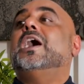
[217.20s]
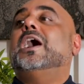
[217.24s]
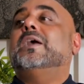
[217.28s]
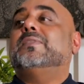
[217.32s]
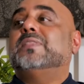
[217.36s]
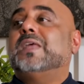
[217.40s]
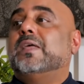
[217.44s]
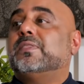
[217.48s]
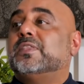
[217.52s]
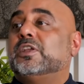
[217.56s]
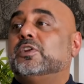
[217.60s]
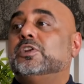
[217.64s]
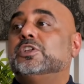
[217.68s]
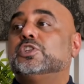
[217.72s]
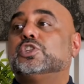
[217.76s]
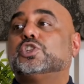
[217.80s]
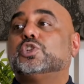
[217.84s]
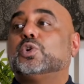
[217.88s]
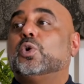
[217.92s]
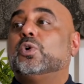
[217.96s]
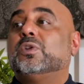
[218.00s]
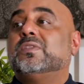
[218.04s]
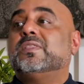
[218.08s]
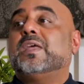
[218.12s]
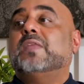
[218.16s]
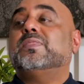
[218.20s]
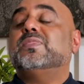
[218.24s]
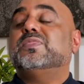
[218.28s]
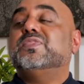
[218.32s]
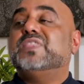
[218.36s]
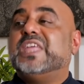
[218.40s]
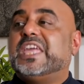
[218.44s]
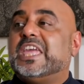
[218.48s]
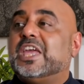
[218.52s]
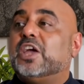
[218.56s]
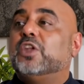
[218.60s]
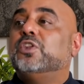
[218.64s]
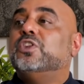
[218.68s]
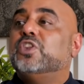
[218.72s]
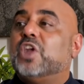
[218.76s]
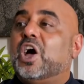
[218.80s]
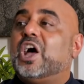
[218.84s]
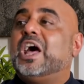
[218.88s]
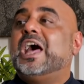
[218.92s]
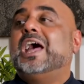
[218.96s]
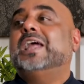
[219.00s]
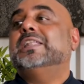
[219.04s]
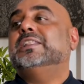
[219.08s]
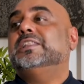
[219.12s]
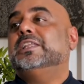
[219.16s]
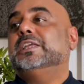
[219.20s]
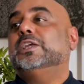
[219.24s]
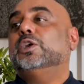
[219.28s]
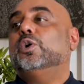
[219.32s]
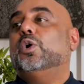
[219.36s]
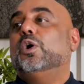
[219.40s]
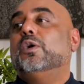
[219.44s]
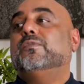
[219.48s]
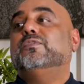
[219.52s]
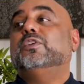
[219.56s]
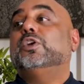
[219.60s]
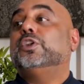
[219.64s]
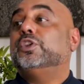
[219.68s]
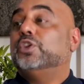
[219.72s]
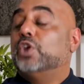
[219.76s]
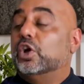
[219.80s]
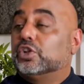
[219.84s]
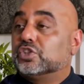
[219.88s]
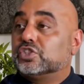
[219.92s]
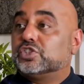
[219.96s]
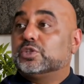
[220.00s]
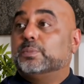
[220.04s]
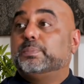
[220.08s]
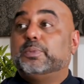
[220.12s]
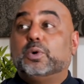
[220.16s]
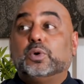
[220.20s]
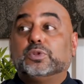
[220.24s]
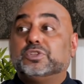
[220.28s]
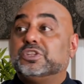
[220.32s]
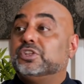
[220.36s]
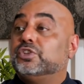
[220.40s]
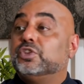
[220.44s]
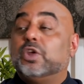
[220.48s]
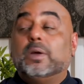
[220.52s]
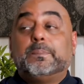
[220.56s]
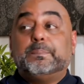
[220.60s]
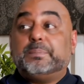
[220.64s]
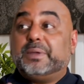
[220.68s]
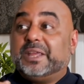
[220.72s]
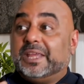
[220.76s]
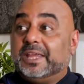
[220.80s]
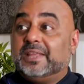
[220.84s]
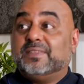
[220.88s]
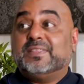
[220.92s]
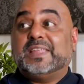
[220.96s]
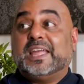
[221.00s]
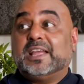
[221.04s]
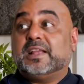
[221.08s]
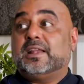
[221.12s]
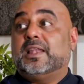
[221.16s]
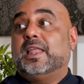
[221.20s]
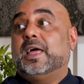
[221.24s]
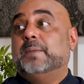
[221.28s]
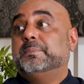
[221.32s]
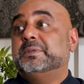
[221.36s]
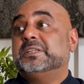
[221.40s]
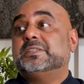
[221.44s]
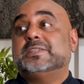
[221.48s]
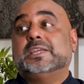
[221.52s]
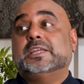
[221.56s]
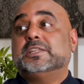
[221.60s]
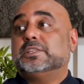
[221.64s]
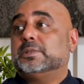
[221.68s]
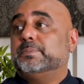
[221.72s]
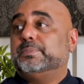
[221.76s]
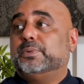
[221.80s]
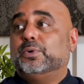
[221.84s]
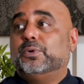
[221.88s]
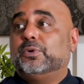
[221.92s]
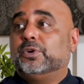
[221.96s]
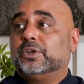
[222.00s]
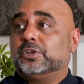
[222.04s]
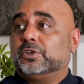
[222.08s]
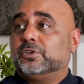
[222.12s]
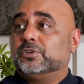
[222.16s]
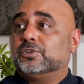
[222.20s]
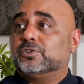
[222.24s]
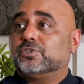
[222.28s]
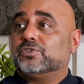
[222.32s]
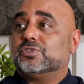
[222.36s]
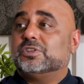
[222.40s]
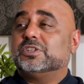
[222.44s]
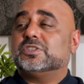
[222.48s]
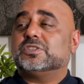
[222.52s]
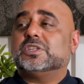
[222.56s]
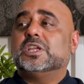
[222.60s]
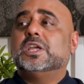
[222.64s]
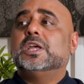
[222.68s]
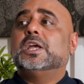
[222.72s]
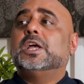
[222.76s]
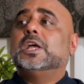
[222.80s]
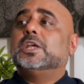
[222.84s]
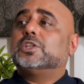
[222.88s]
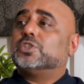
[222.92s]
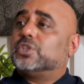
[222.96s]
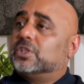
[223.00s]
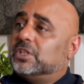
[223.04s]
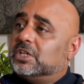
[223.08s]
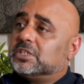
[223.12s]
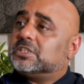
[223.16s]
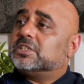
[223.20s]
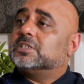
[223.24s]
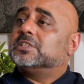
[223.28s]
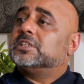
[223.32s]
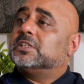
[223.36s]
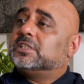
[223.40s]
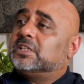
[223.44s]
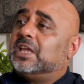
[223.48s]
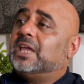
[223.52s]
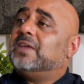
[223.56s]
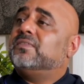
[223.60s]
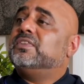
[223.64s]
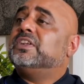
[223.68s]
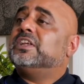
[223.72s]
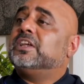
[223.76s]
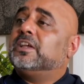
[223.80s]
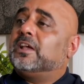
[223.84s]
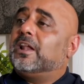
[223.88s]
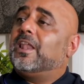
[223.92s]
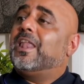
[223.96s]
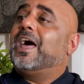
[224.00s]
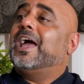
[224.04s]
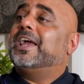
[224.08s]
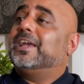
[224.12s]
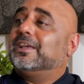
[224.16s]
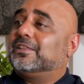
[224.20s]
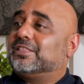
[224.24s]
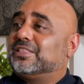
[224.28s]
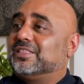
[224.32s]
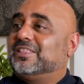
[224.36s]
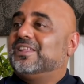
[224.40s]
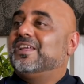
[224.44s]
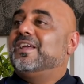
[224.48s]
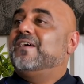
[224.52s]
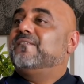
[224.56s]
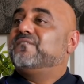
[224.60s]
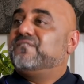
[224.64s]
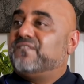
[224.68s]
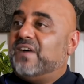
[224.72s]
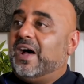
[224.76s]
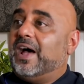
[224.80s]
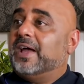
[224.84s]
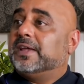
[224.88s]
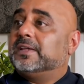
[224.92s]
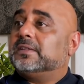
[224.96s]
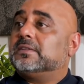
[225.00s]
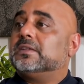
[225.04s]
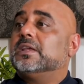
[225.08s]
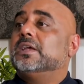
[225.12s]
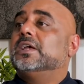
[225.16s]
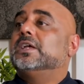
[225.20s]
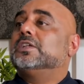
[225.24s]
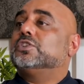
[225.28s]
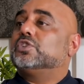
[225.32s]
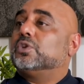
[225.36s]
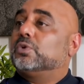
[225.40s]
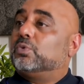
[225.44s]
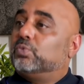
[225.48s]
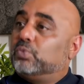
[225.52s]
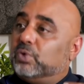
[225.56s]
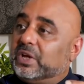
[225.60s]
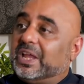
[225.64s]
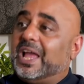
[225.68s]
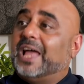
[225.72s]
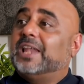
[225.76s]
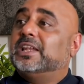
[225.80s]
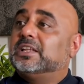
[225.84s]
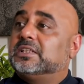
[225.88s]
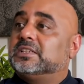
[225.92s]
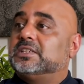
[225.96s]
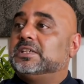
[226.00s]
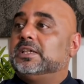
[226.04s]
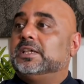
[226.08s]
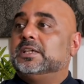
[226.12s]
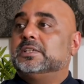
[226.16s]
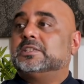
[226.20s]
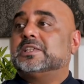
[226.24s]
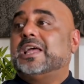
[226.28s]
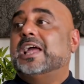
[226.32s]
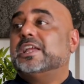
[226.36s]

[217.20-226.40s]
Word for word: and that they're ensuring that they are not handing over, not supporting, not paying their climate debt to poorer countries. So this is a David and Goliath fight. So reality is